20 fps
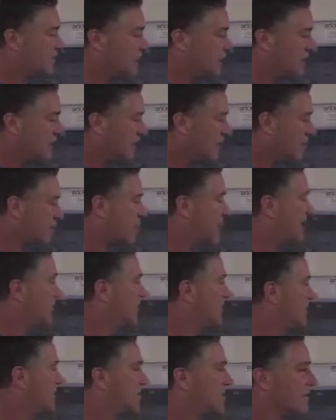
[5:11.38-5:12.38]
show you the
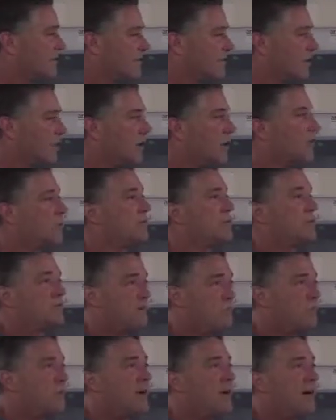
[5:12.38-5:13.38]
pressures and flows
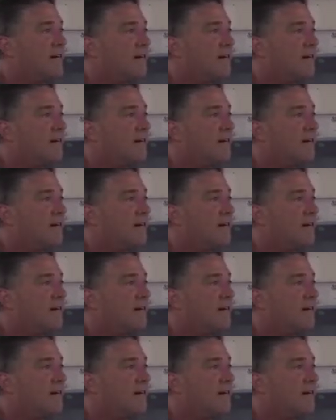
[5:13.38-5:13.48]
and where